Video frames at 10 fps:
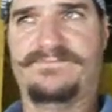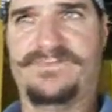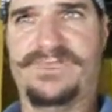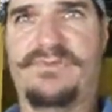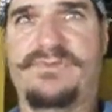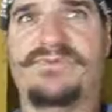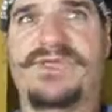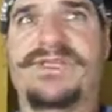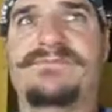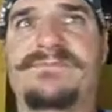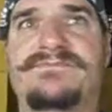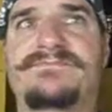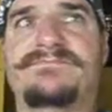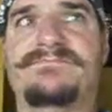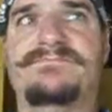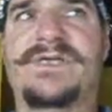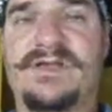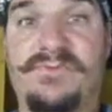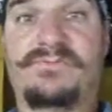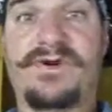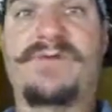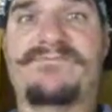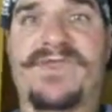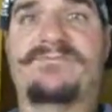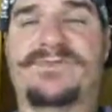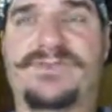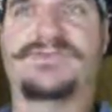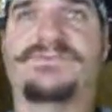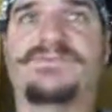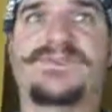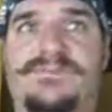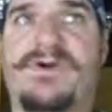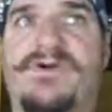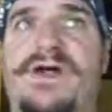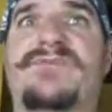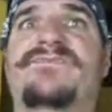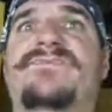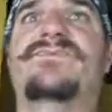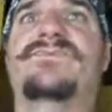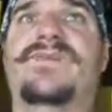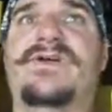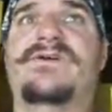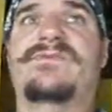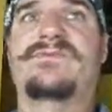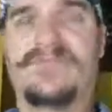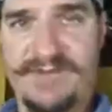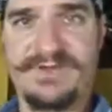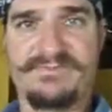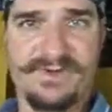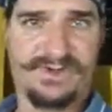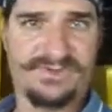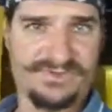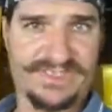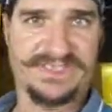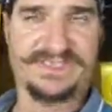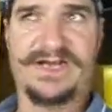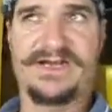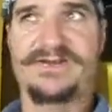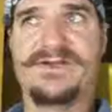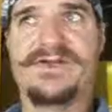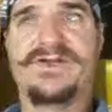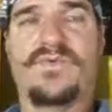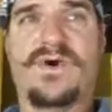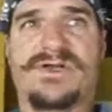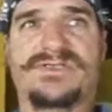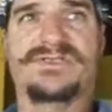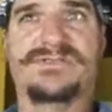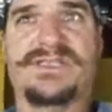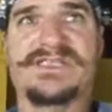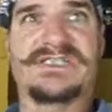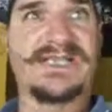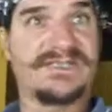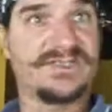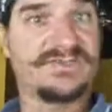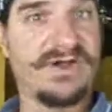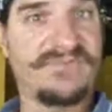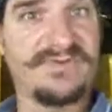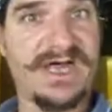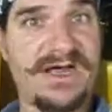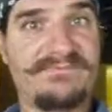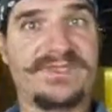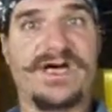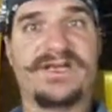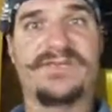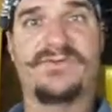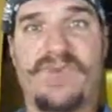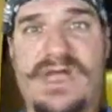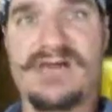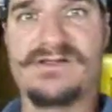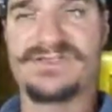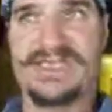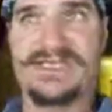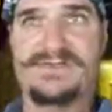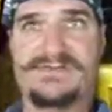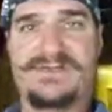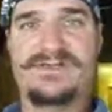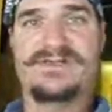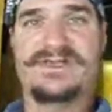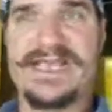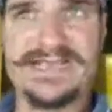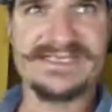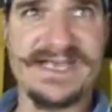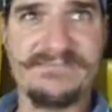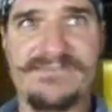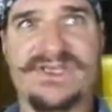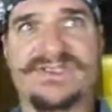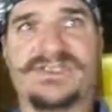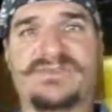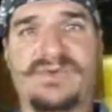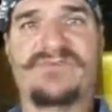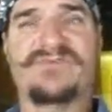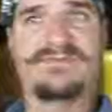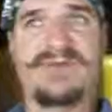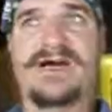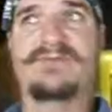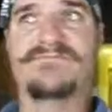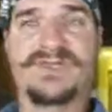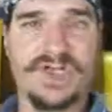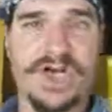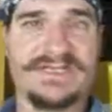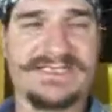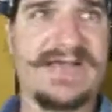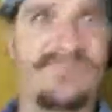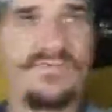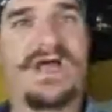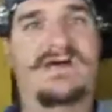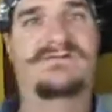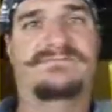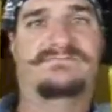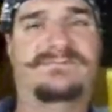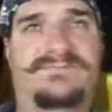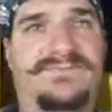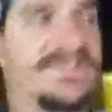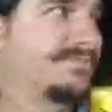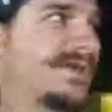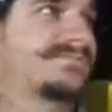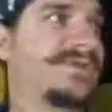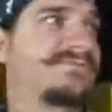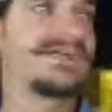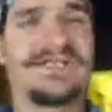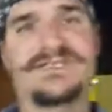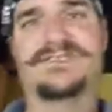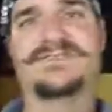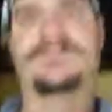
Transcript: It will be, and it will prompt them to spur on their coming miracles that they want to. It's like the 12th Imam caught in the well, see? KSM is the 12th Imam caught down the well. He must be released,